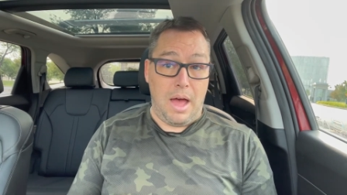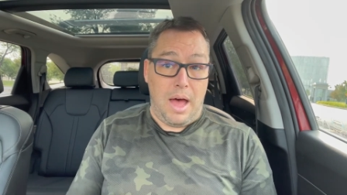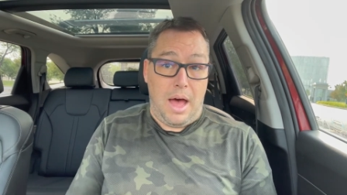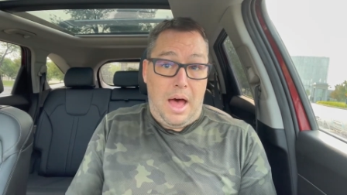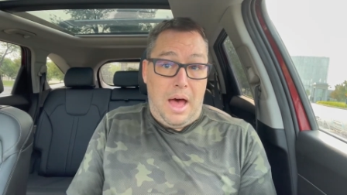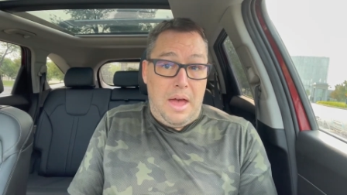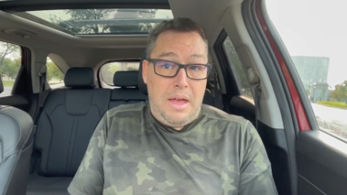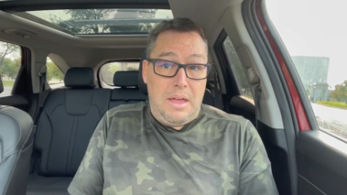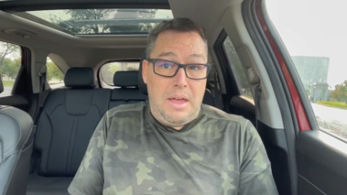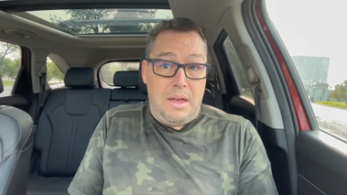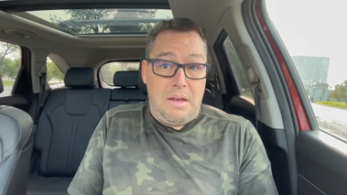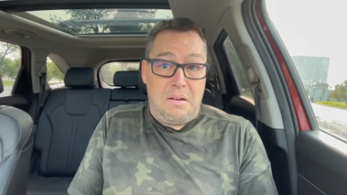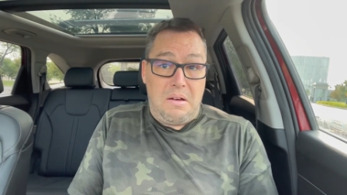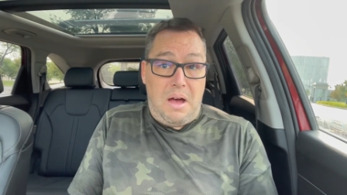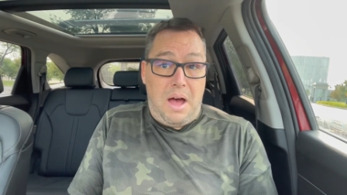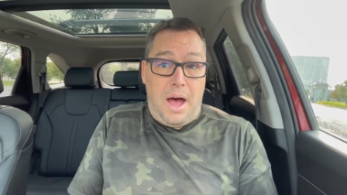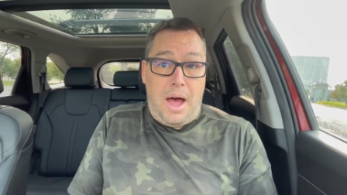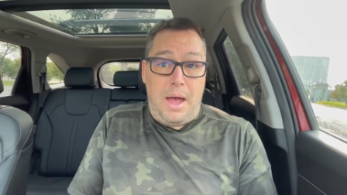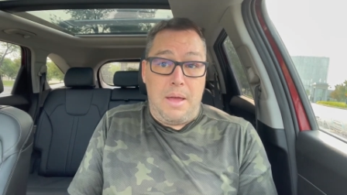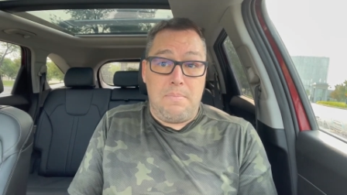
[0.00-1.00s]
I
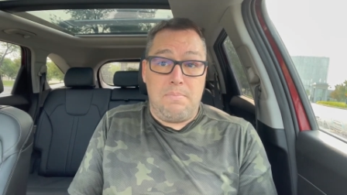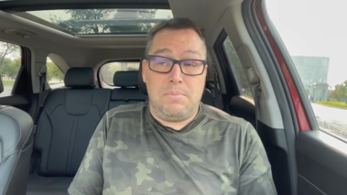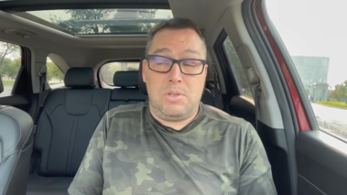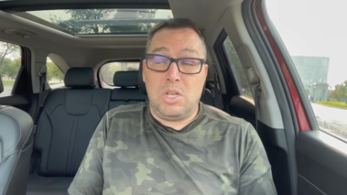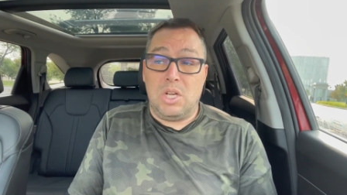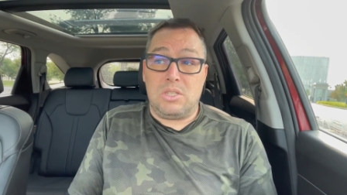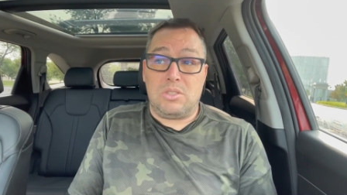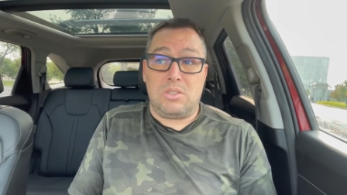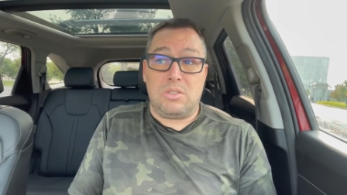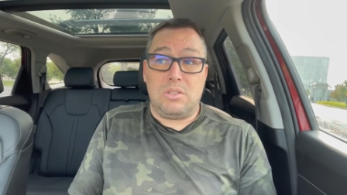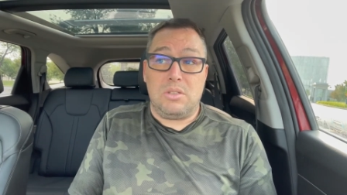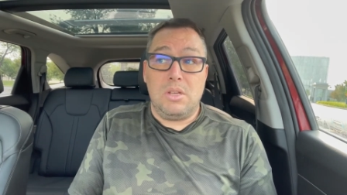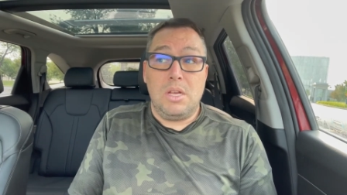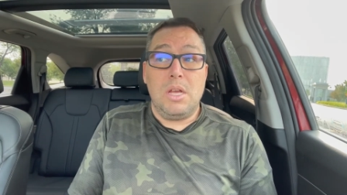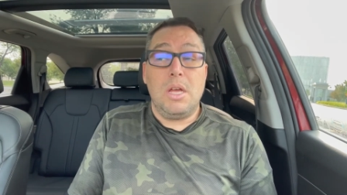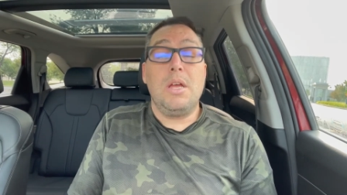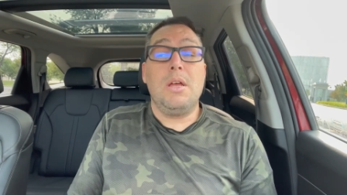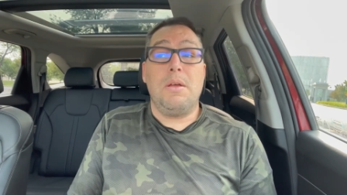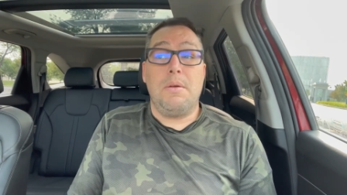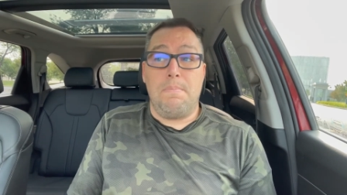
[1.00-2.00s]
I'm just
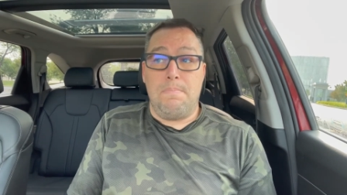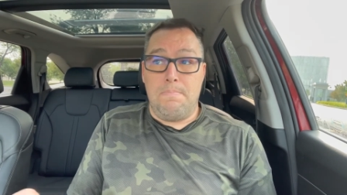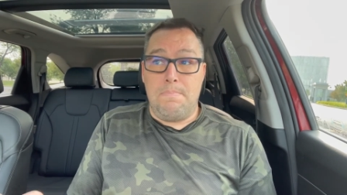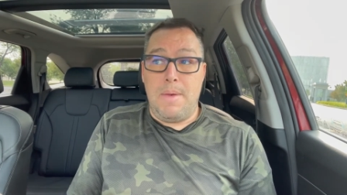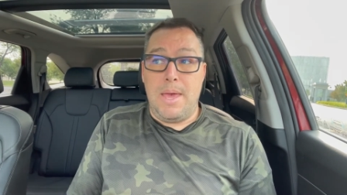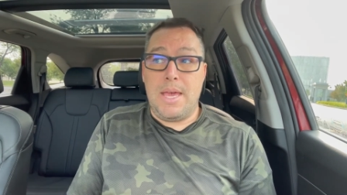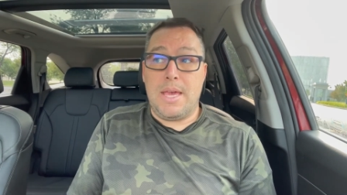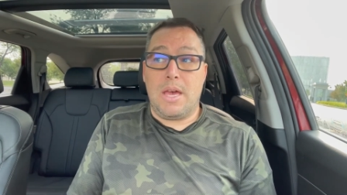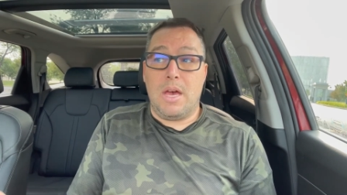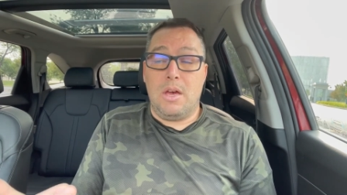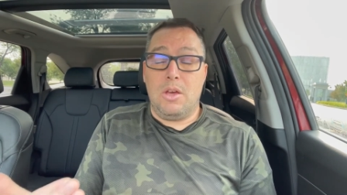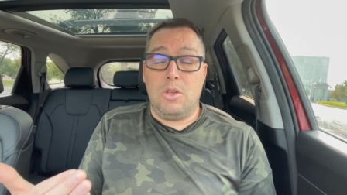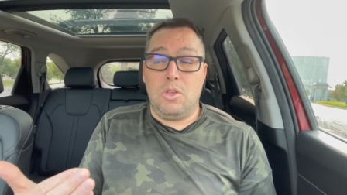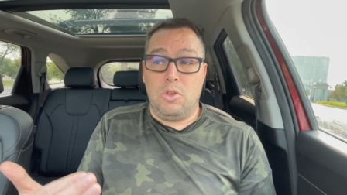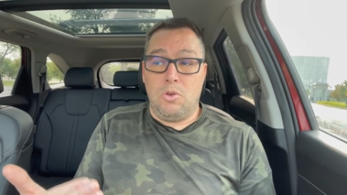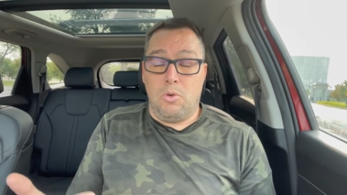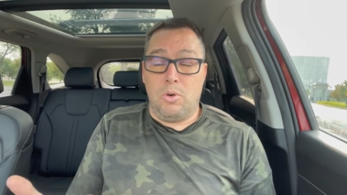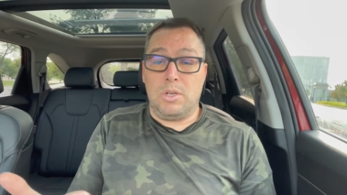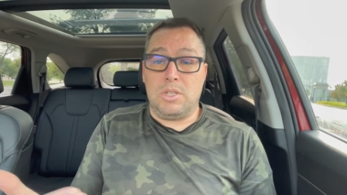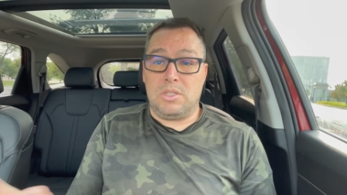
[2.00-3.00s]
make
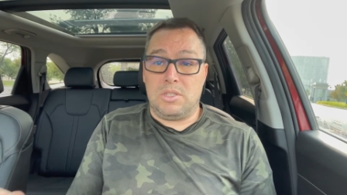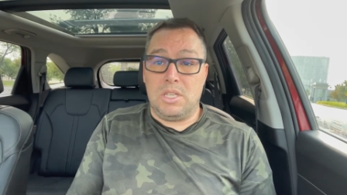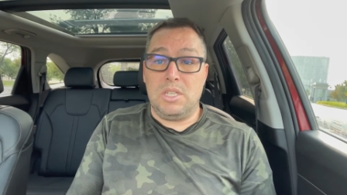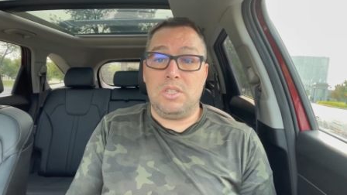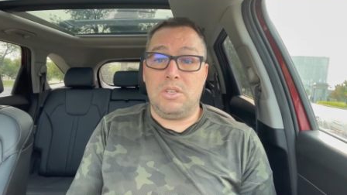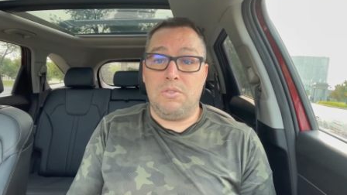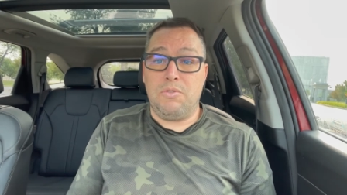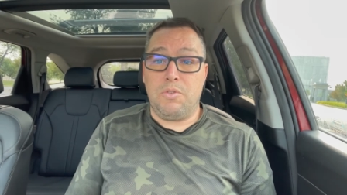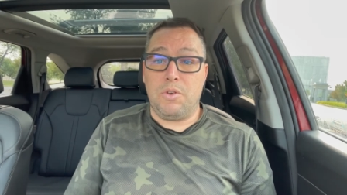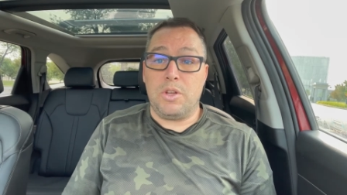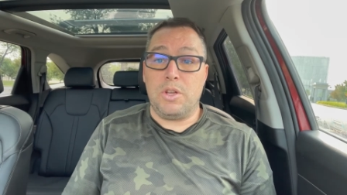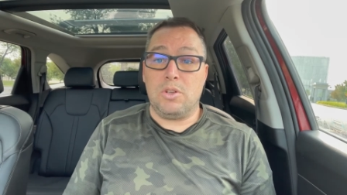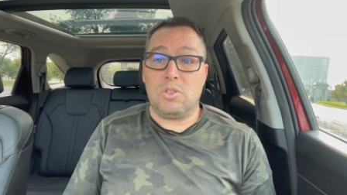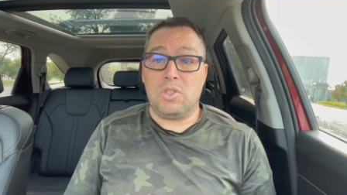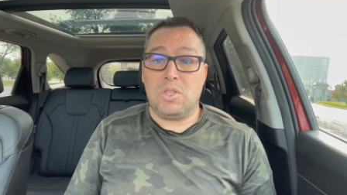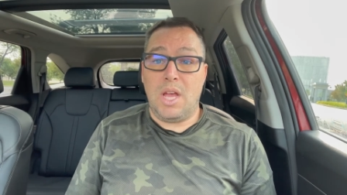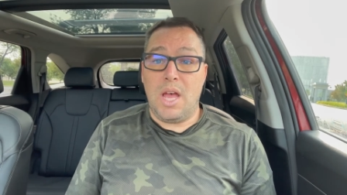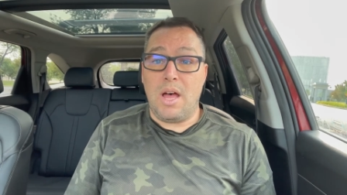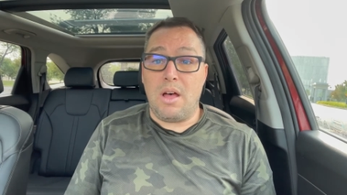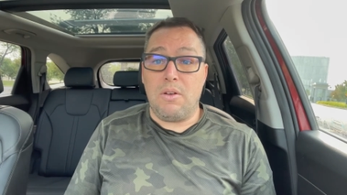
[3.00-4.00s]
your decision for
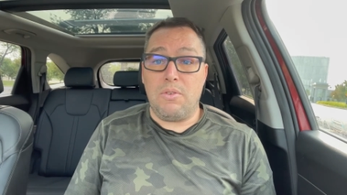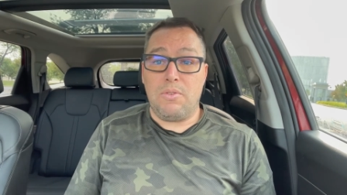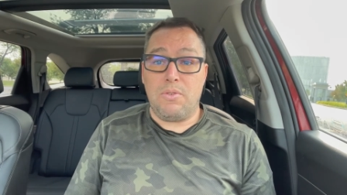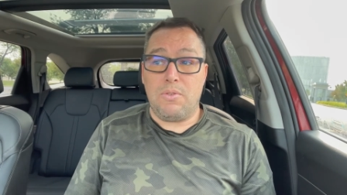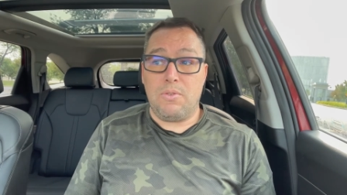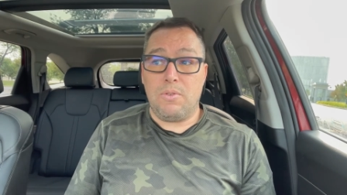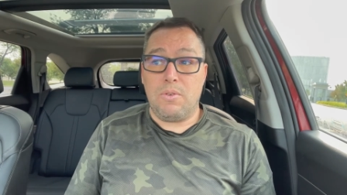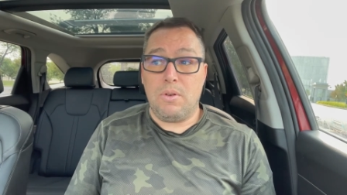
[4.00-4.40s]
yourself